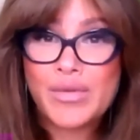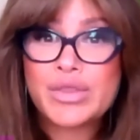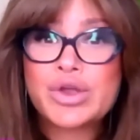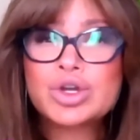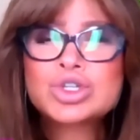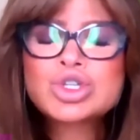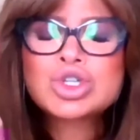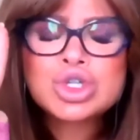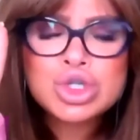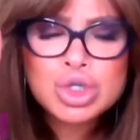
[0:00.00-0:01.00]
there are
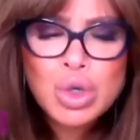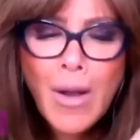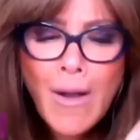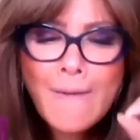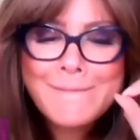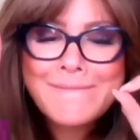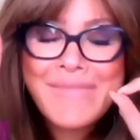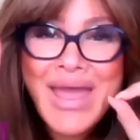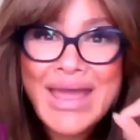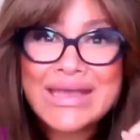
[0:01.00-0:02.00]
two
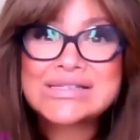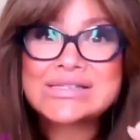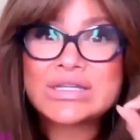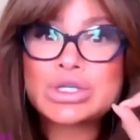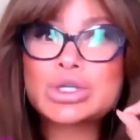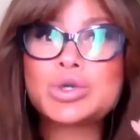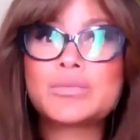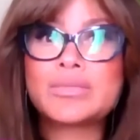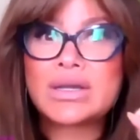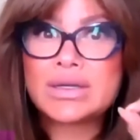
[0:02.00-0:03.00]
basic
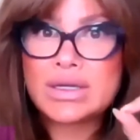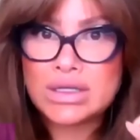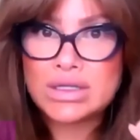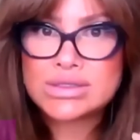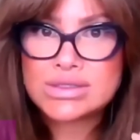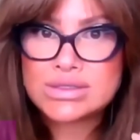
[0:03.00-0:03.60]
human needs.